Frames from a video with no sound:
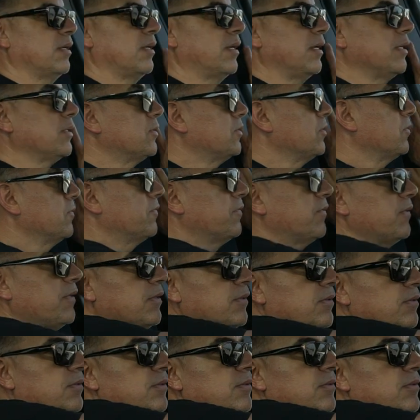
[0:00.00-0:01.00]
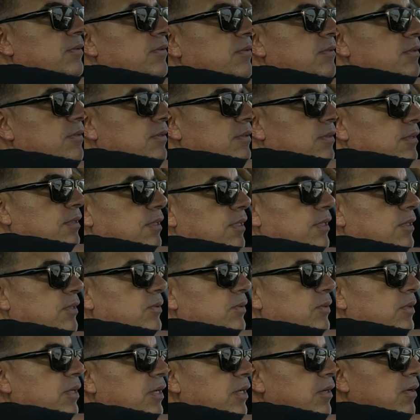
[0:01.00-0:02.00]
I do
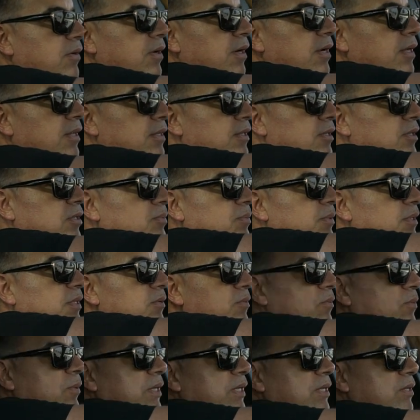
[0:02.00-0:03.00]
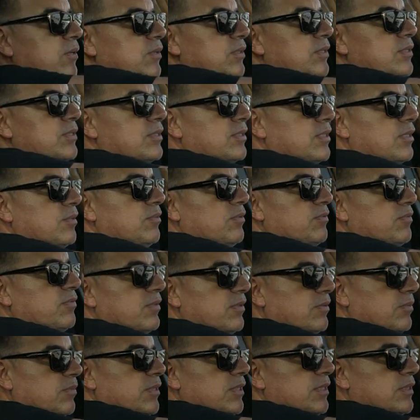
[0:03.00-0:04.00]
hear a little bit of wind noise coming
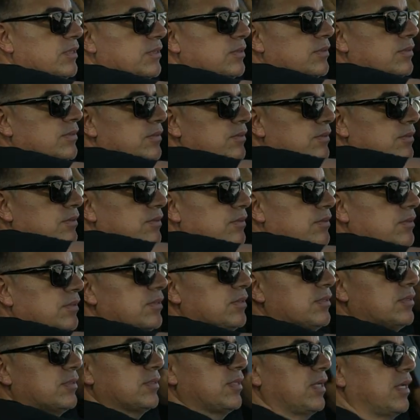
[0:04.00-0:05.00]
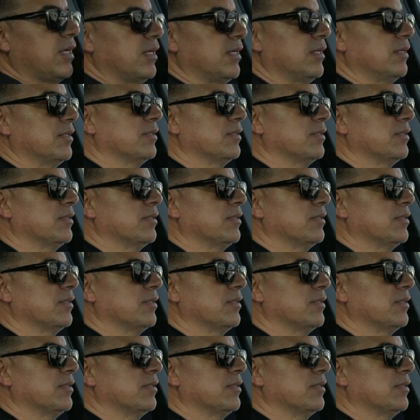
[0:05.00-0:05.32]
from this side.